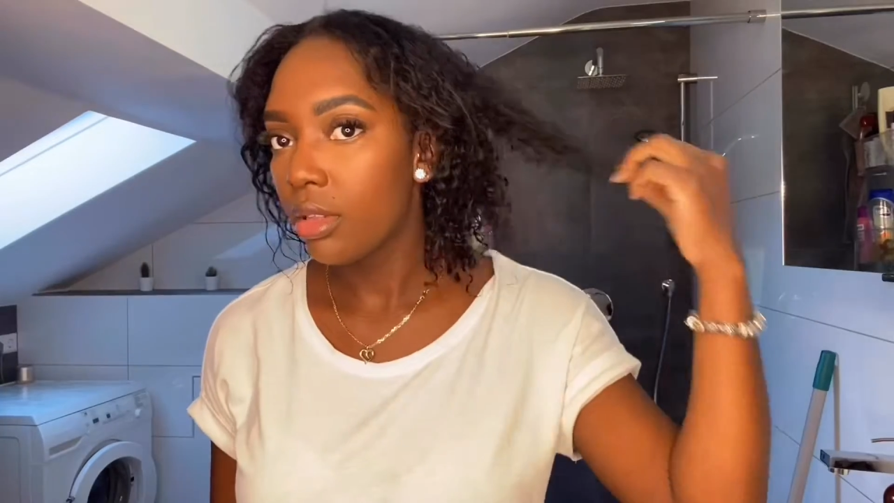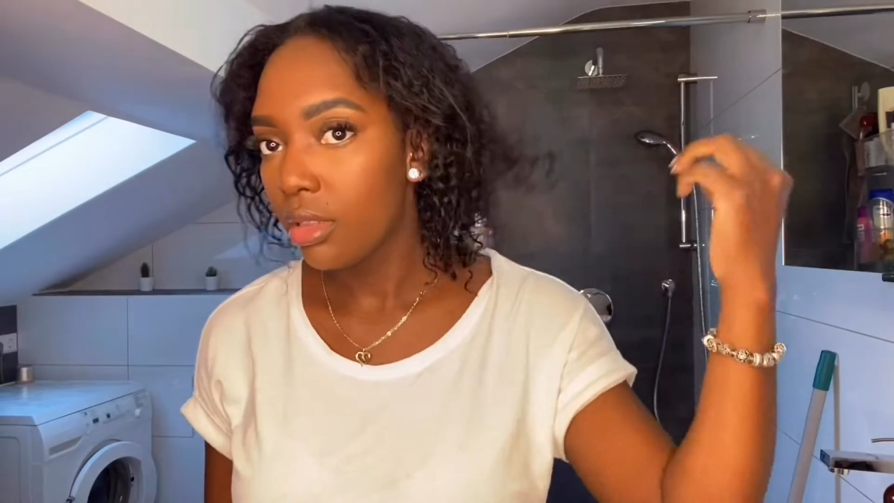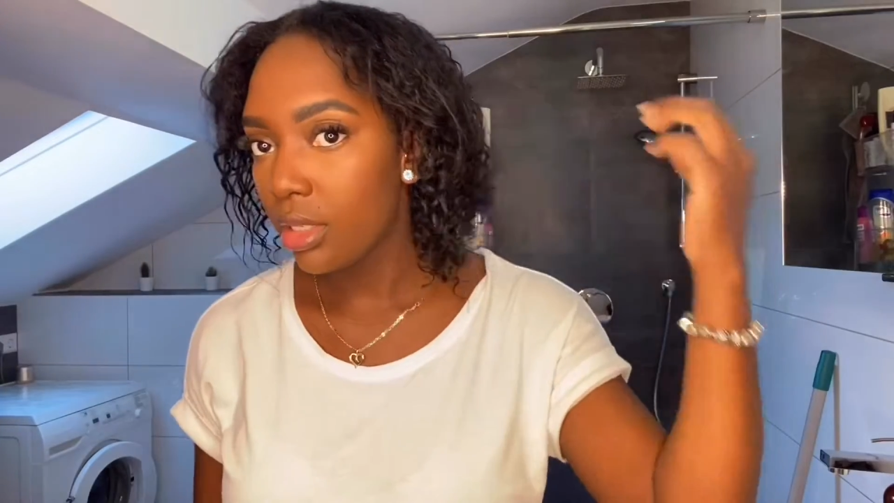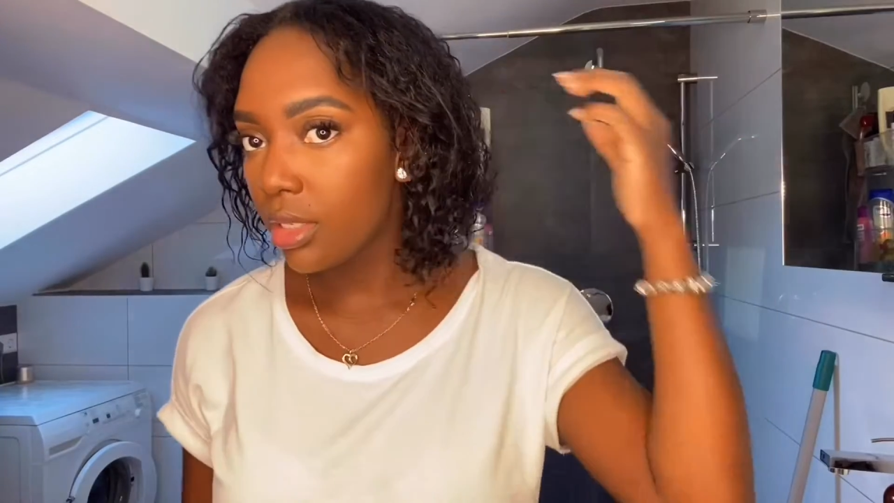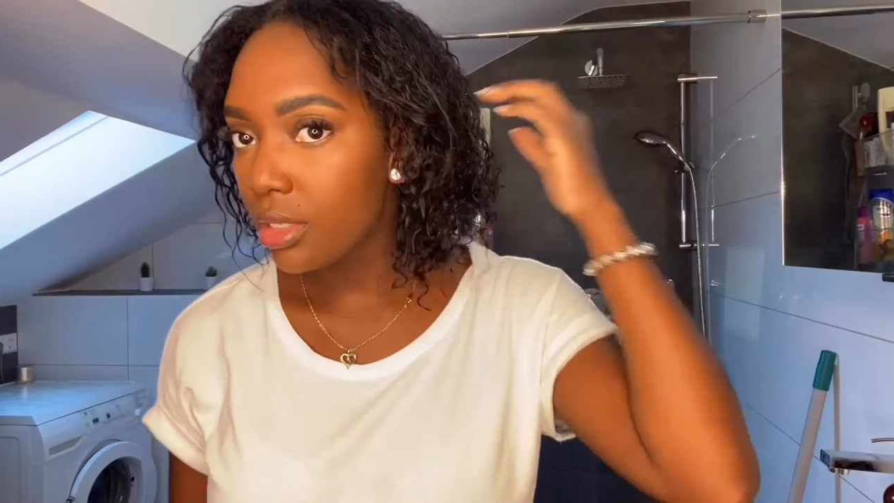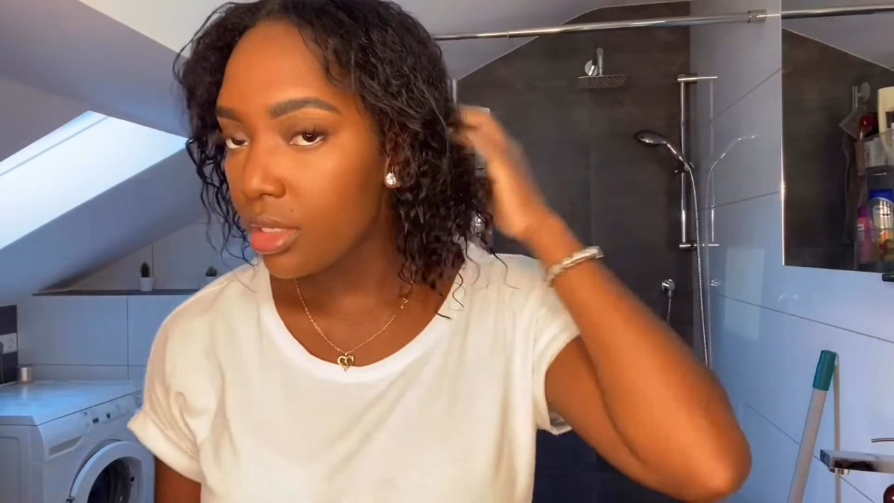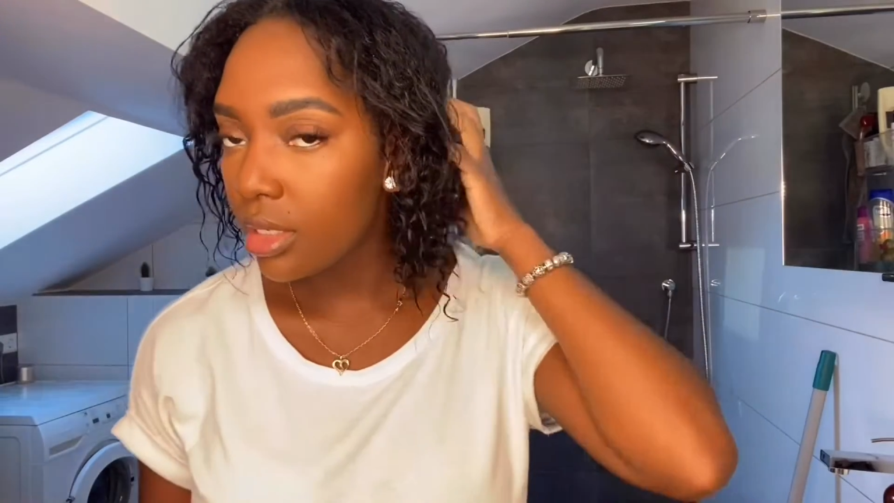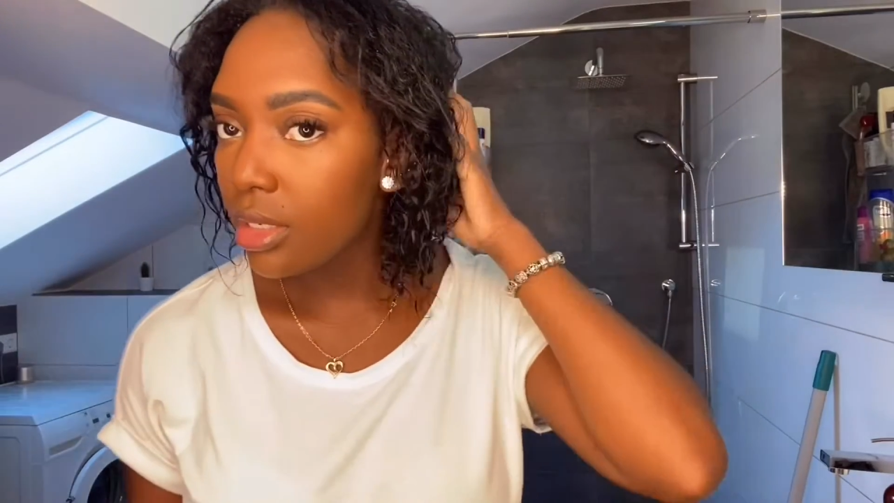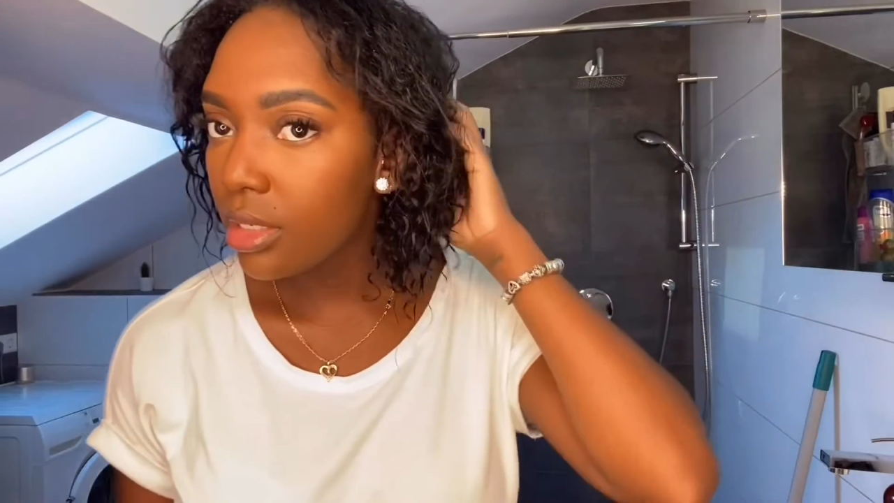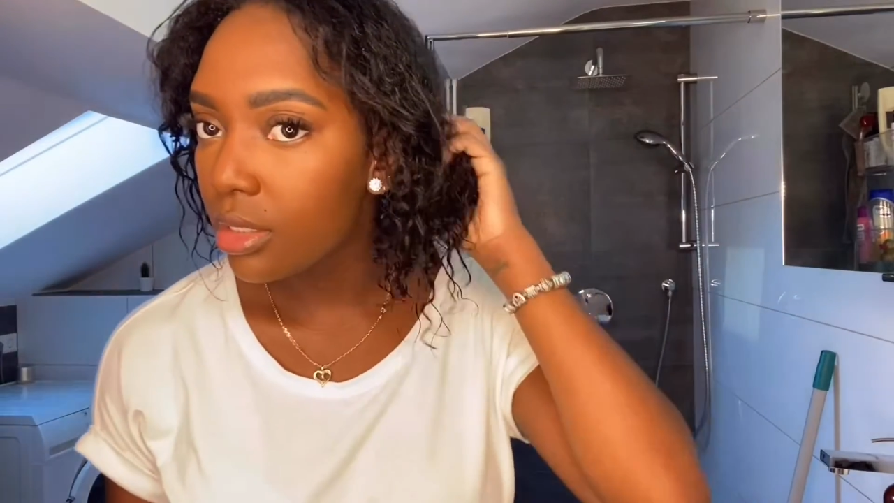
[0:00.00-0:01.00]
This
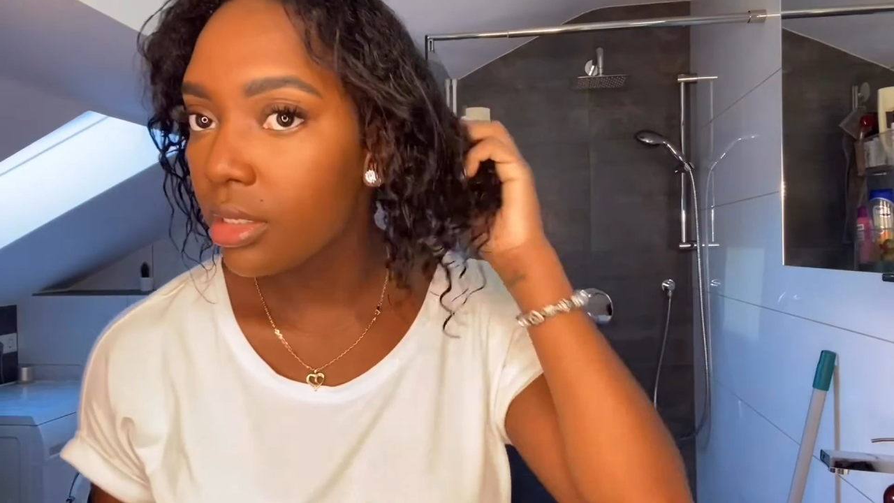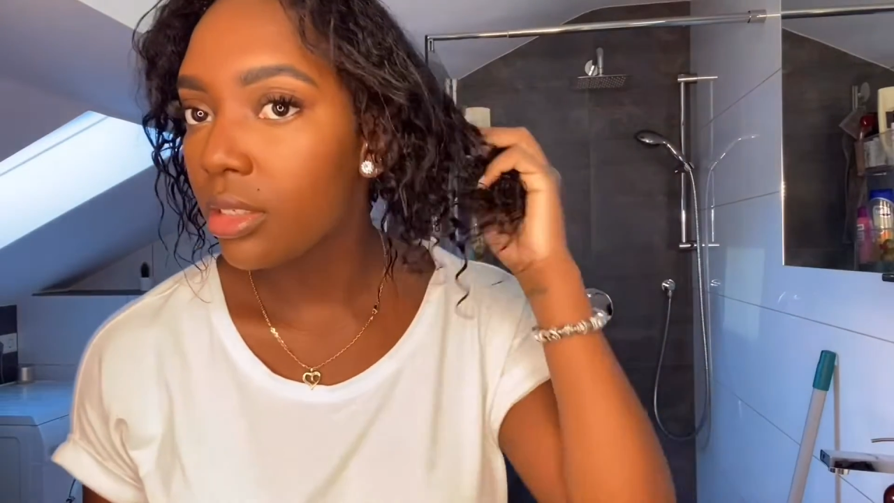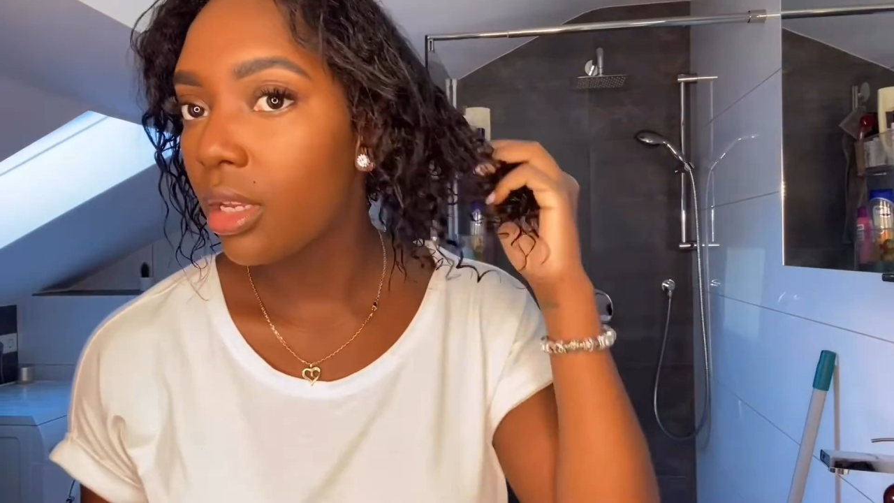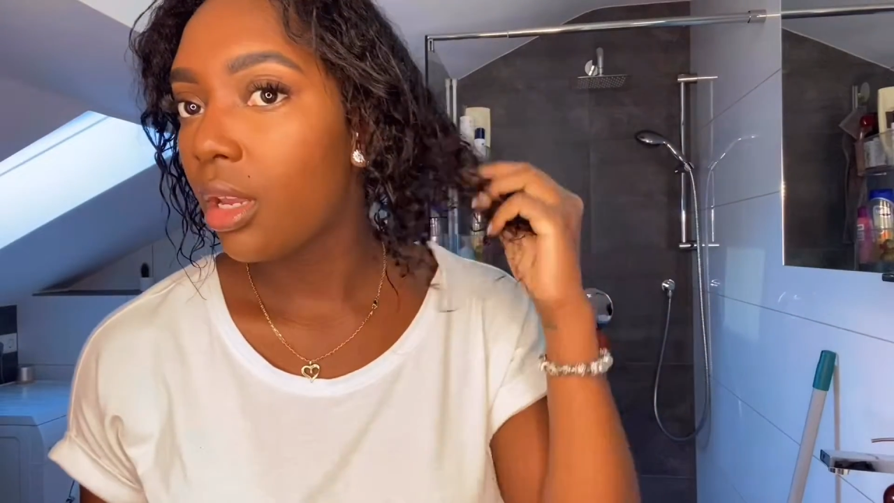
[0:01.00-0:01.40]
is